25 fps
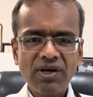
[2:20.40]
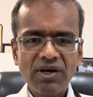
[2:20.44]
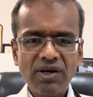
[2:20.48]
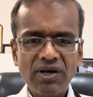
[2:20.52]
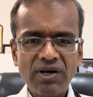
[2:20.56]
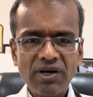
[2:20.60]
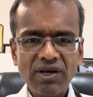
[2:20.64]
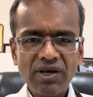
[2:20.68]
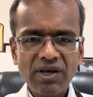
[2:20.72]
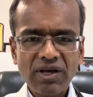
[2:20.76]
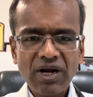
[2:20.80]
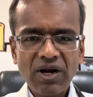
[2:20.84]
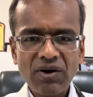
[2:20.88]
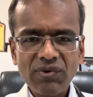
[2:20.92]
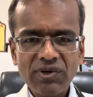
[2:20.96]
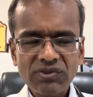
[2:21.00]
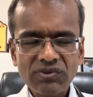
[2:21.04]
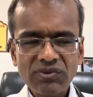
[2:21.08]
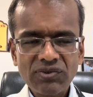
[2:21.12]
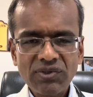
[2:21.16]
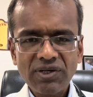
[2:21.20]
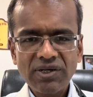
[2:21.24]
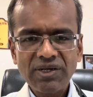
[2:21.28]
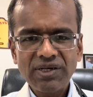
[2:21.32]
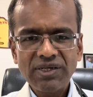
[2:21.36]

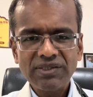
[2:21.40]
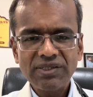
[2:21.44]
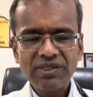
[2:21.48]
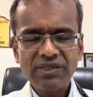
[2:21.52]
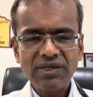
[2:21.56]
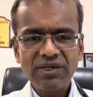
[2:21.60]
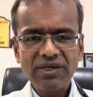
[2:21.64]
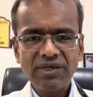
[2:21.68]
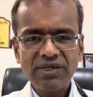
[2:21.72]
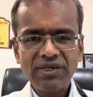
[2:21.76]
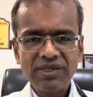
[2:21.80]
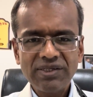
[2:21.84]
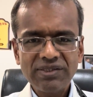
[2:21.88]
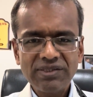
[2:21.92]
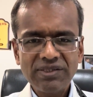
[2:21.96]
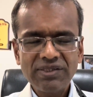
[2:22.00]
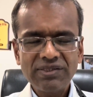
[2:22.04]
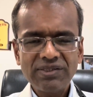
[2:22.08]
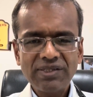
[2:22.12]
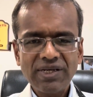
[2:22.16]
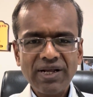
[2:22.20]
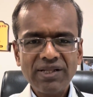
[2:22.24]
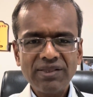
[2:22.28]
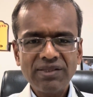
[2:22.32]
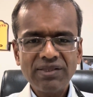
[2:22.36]
cardiovascular
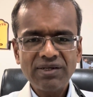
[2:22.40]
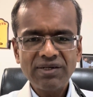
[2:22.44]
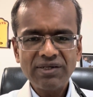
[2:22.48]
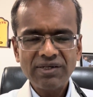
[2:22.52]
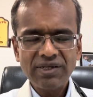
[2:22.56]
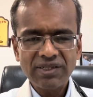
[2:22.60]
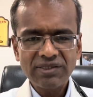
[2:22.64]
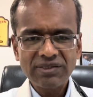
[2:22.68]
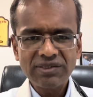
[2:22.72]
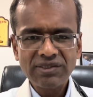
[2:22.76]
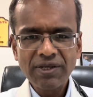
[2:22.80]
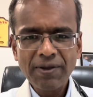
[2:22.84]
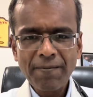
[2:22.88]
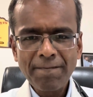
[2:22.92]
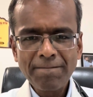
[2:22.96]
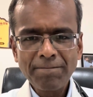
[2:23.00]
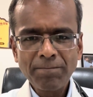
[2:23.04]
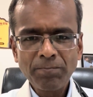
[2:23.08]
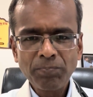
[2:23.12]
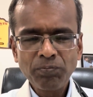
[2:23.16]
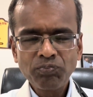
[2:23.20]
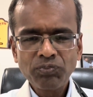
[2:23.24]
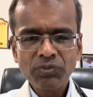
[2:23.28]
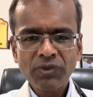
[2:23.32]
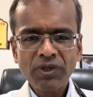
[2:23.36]
disease and the deaths.
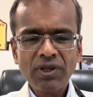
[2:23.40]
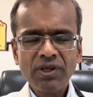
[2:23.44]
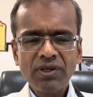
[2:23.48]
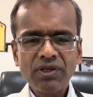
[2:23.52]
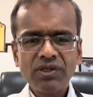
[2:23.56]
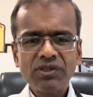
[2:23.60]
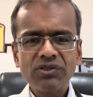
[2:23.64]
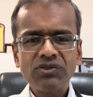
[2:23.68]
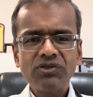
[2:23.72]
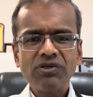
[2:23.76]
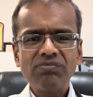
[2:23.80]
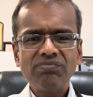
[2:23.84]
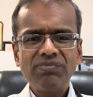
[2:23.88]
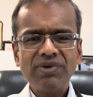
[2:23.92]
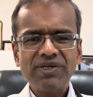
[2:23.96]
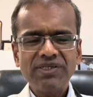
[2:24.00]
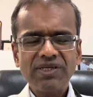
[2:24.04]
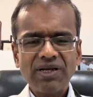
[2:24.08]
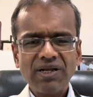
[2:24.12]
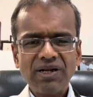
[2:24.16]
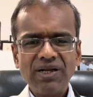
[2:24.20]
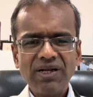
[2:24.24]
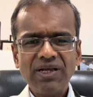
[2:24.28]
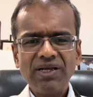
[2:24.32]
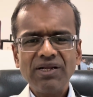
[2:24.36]
So
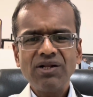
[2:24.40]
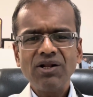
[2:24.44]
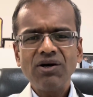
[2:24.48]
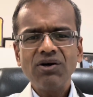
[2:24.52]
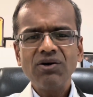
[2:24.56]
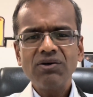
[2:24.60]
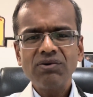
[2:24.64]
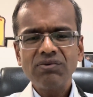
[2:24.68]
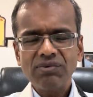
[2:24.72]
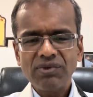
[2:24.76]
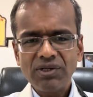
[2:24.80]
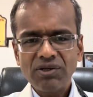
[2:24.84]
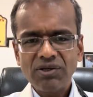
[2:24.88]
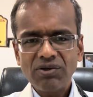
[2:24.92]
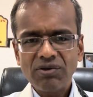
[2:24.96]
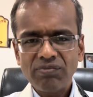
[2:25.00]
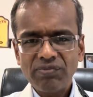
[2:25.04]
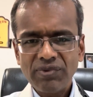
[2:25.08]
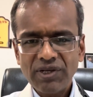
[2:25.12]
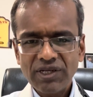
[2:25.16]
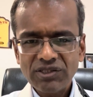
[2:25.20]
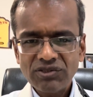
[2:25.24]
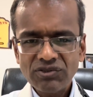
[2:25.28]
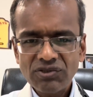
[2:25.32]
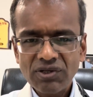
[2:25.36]
basically now,
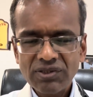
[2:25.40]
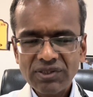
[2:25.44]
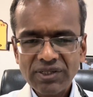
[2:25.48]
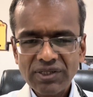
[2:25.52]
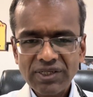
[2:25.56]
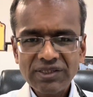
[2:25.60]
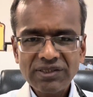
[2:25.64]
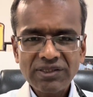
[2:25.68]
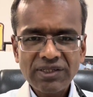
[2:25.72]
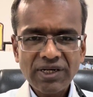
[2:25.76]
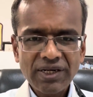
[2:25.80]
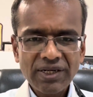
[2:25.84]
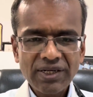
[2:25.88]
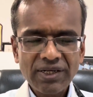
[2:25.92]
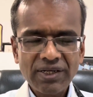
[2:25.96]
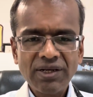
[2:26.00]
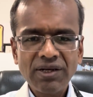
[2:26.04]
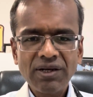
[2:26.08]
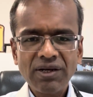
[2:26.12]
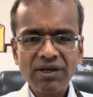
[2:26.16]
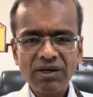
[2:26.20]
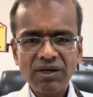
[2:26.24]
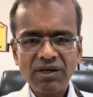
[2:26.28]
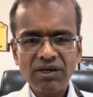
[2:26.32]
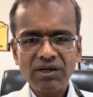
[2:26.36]
based on this study,
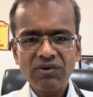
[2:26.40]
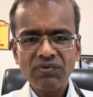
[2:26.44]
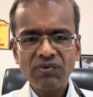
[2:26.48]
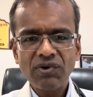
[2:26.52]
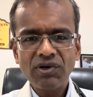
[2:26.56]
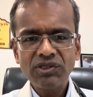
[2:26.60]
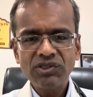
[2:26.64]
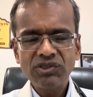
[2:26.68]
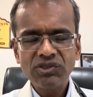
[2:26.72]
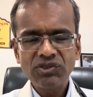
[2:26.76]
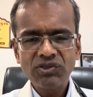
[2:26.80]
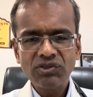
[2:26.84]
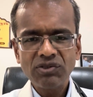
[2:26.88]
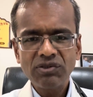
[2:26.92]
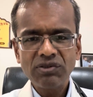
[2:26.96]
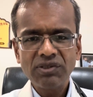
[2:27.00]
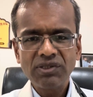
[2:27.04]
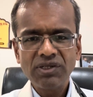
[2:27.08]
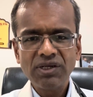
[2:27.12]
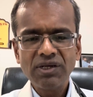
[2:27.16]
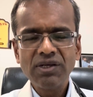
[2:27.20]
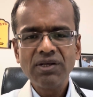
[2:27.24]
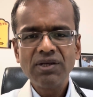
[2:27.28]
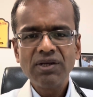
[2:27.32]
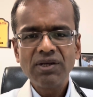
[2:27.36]
what should
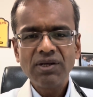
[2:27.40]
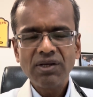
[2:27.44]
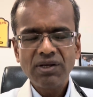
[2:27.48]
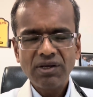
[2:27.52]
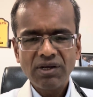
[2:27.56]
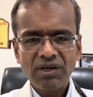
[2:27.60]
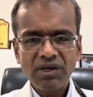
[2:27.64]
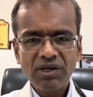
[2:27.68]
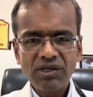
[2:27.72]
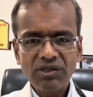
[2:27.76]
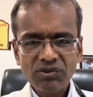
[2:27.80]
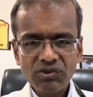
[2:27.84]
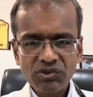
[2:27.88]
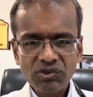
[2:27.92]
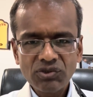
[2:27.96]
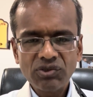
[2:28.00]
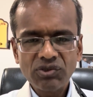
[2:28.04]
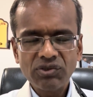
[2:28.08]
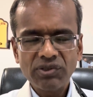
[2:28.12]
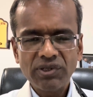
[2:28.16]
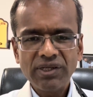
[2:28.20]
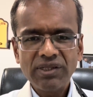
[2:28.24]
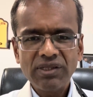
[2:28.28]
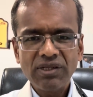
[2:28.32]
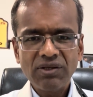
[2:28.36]
you
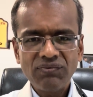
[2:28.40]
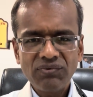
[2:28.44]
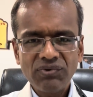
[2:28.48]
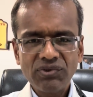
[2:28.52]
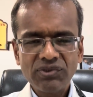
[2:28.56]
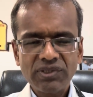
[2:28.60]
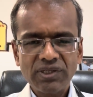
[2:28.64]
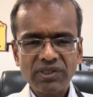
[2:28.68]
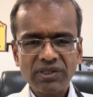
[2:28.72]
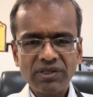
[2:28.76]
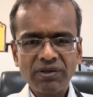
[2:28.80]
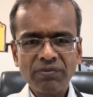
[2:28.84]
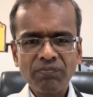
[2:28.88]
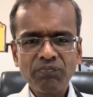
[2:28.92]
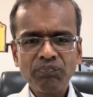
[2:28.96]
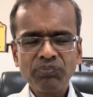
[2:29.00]
do in the future?